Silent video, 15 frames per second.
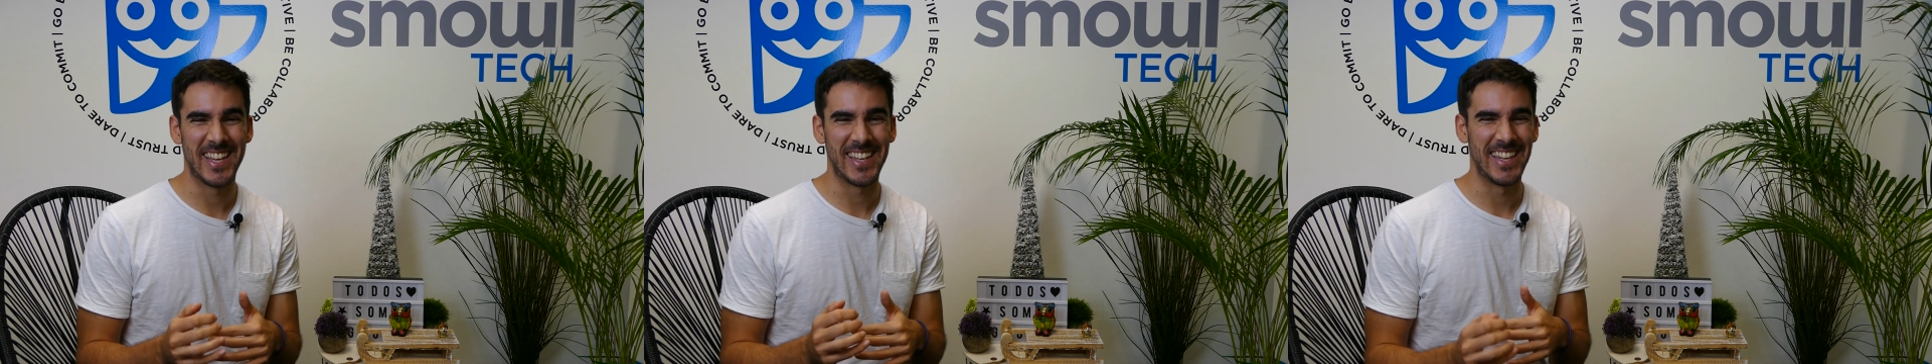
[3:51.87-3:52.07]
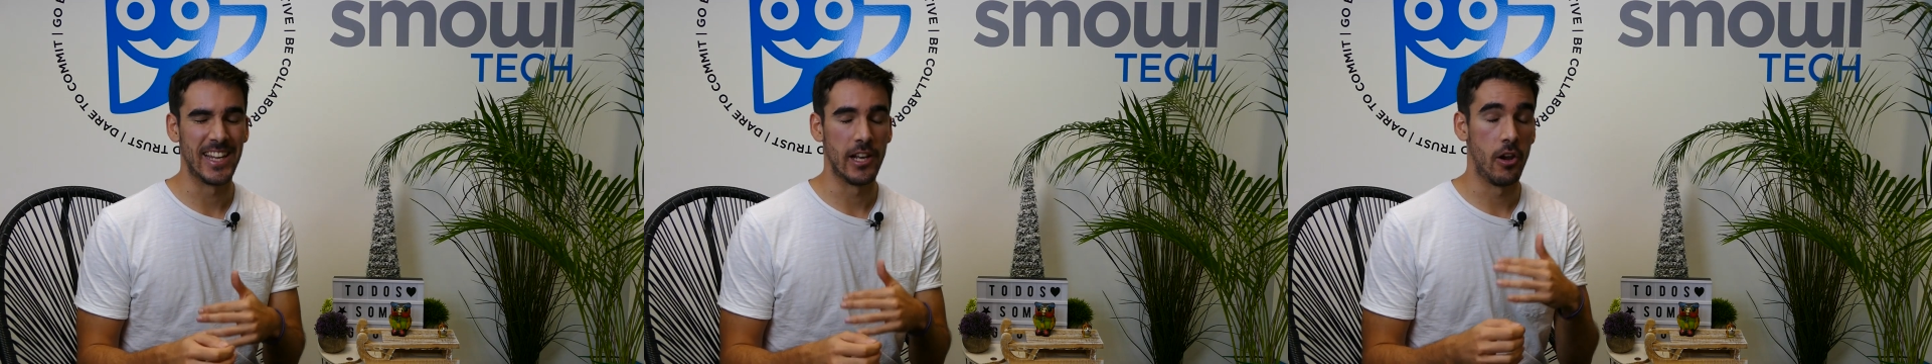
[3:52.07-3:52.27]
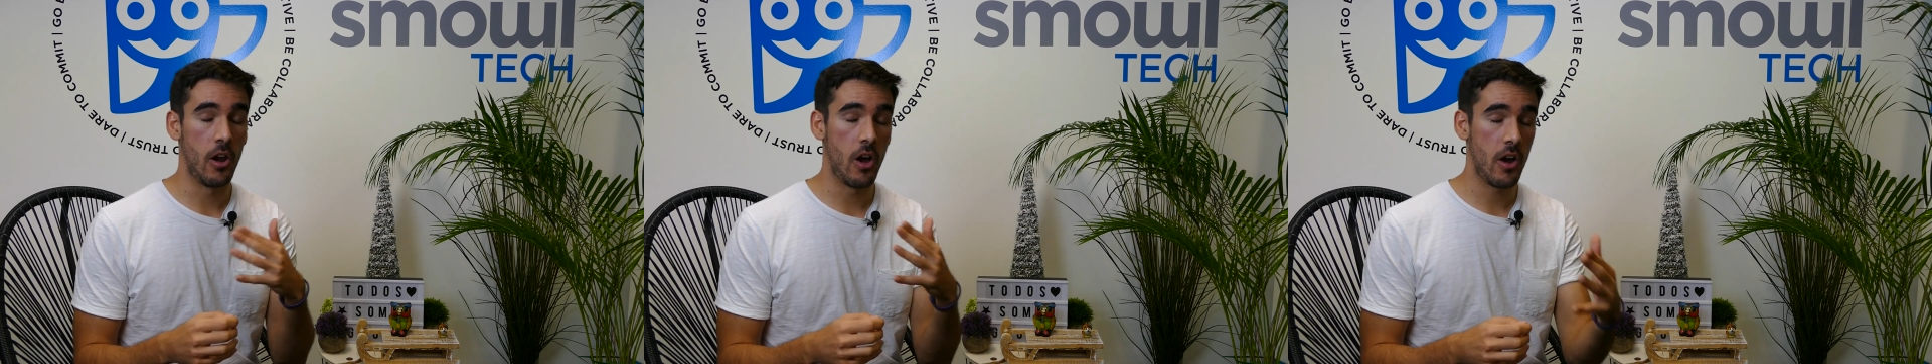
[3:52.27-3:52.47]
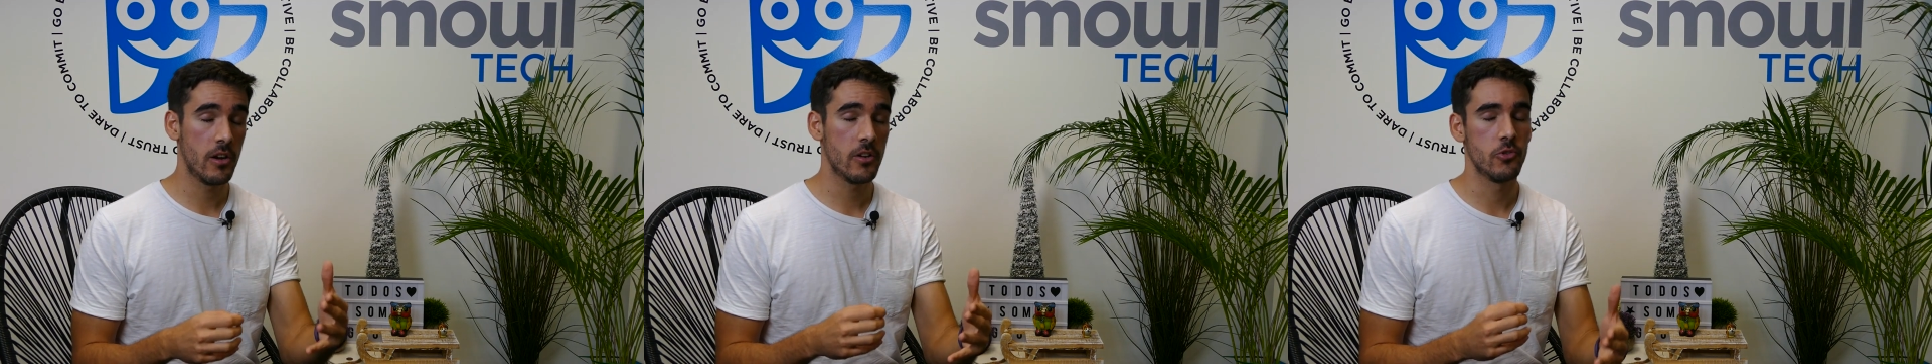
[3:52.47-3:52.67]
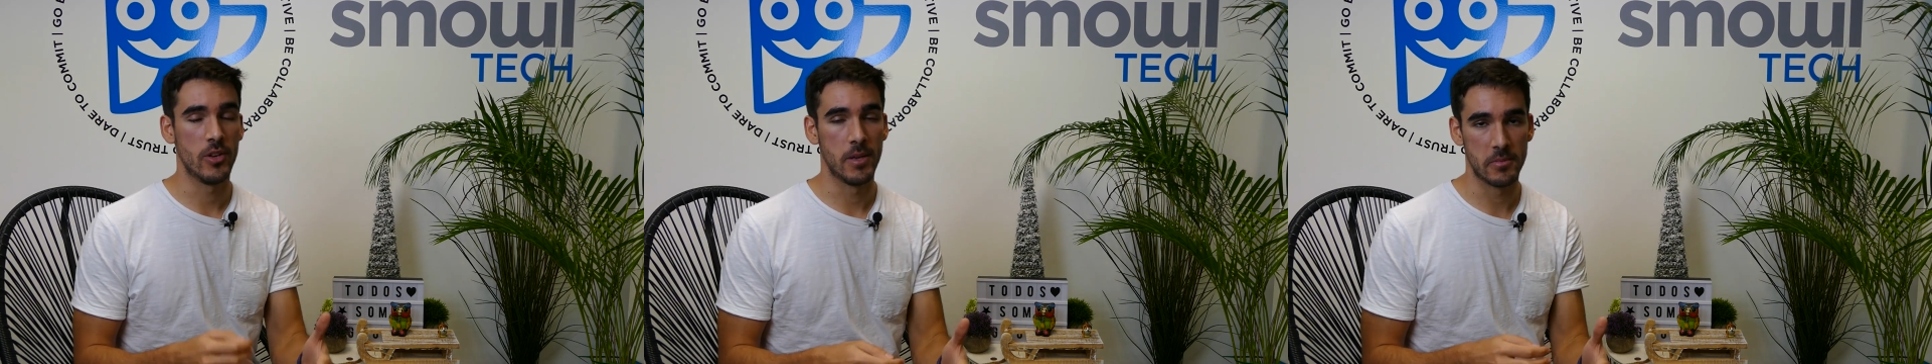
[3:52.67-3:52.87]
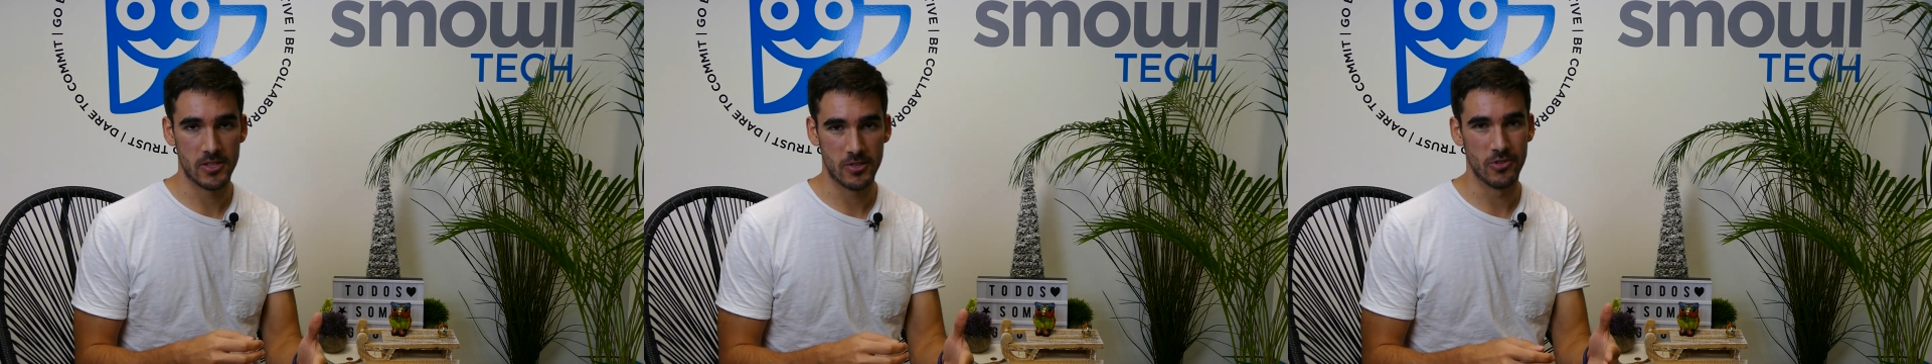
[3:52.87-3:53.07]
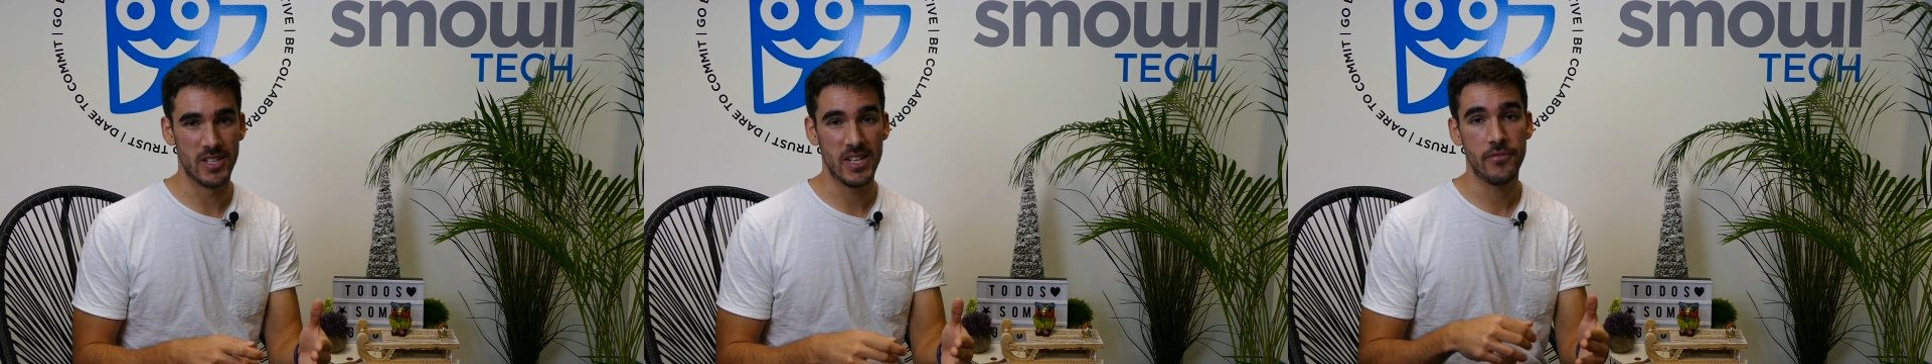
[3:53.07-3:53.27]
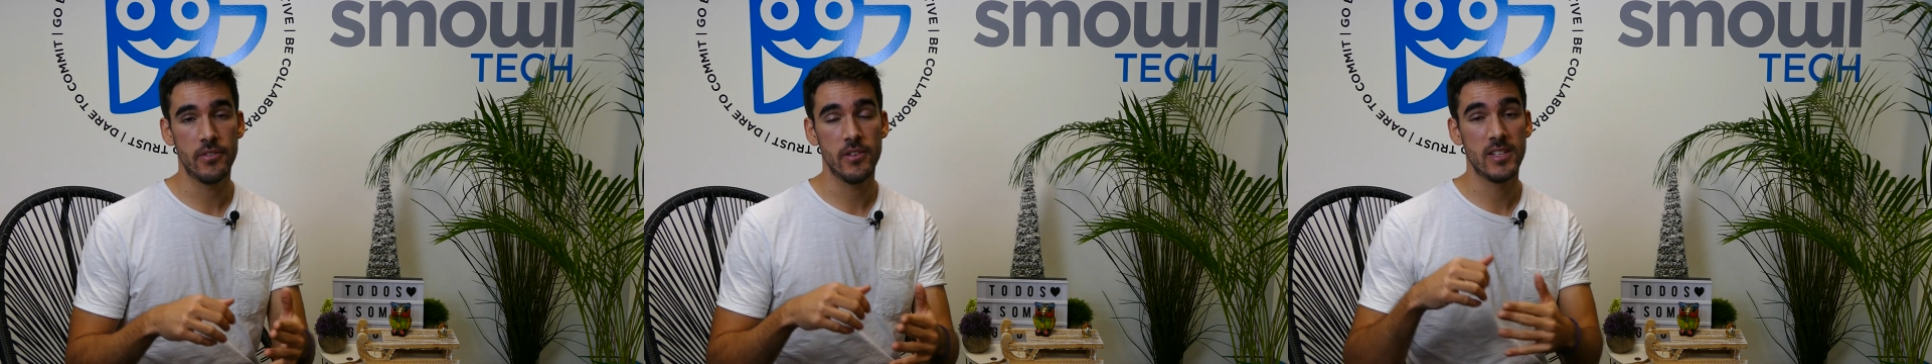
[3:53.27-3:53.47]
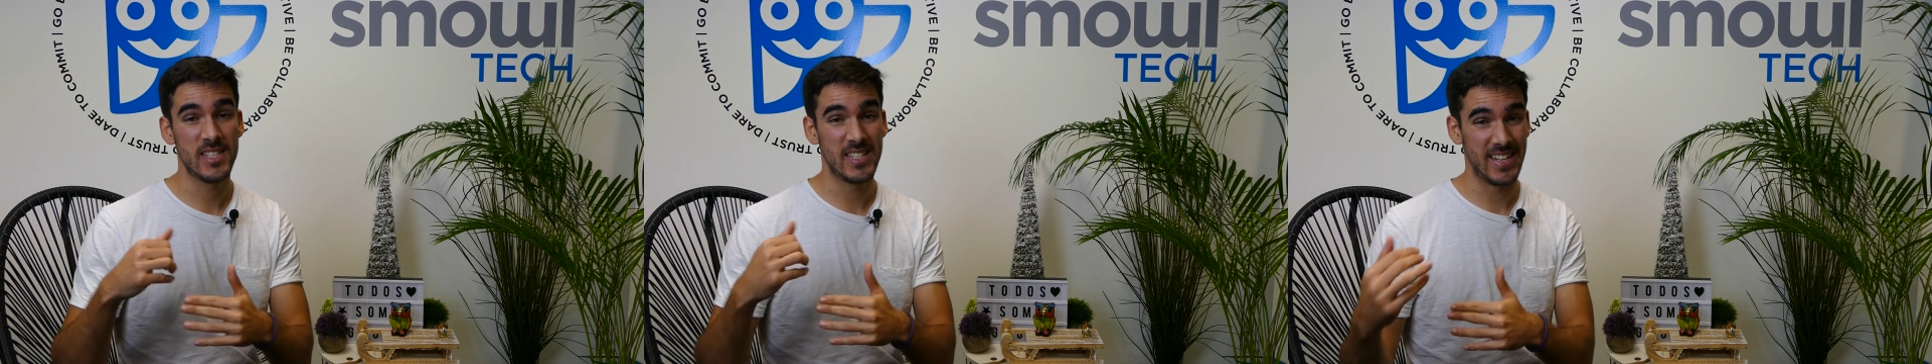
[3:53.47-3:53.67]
taking long trips to different